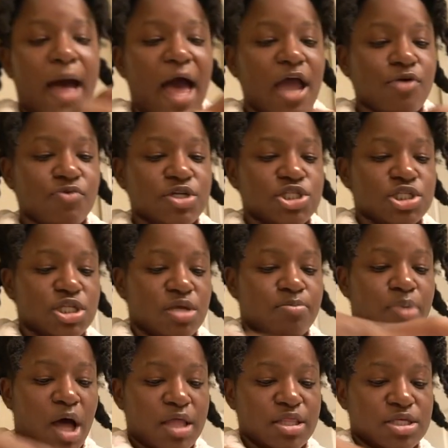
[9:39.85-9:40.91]
I originally
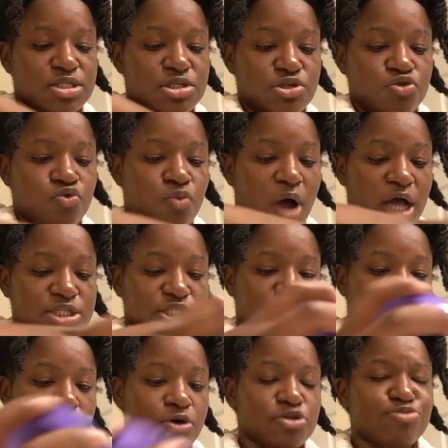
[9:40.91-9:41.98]
bought this to do wash and
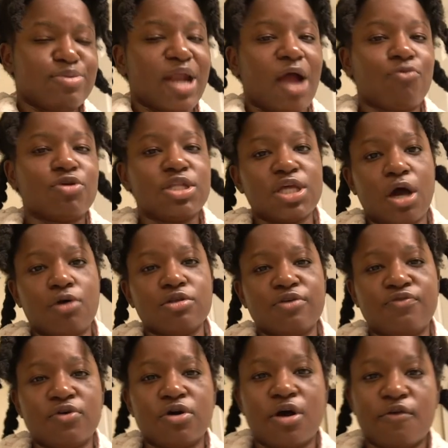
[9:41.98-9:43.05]
goes, but I really only
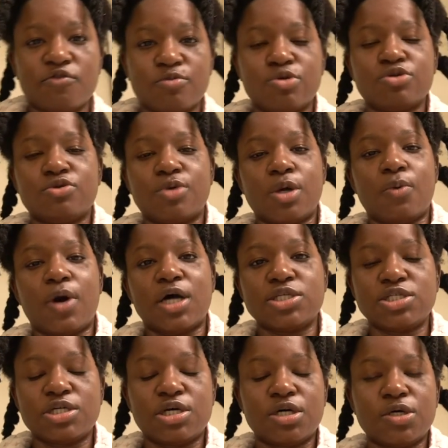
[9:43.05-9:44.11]
feel comfortable doing
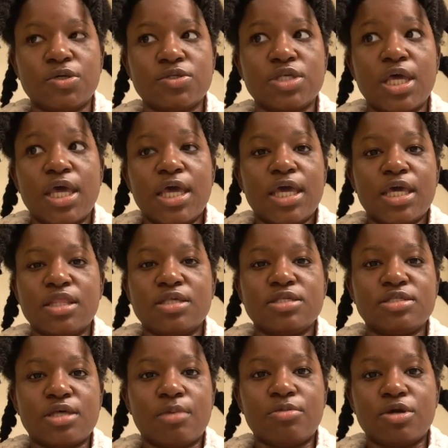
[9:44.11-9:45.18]
wash and goes in the
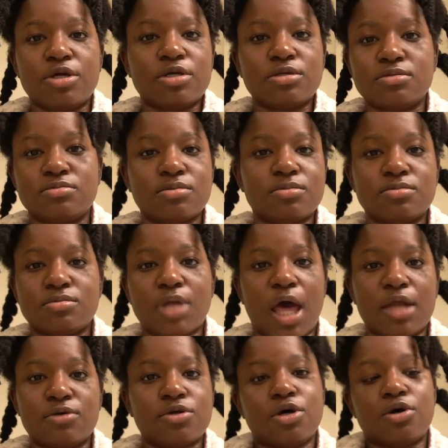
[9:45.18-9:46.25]
summer. I
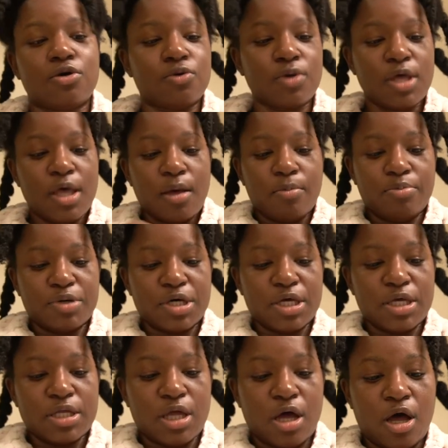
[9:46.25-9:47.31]
don't know,
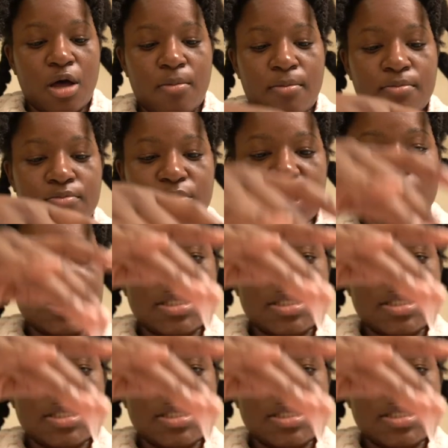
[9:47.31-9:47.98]
but um, it